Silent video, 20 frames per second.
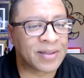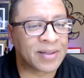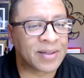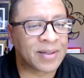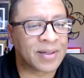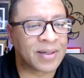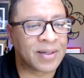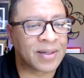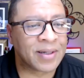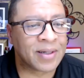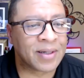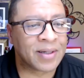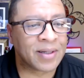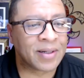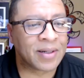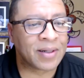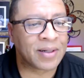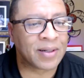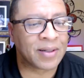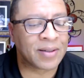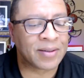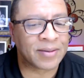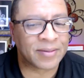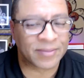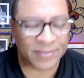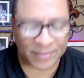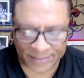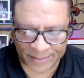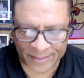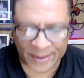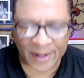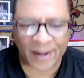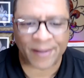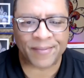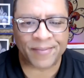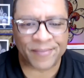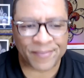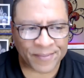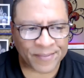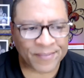He was only there for a week, but this
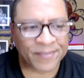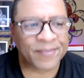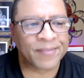happens with a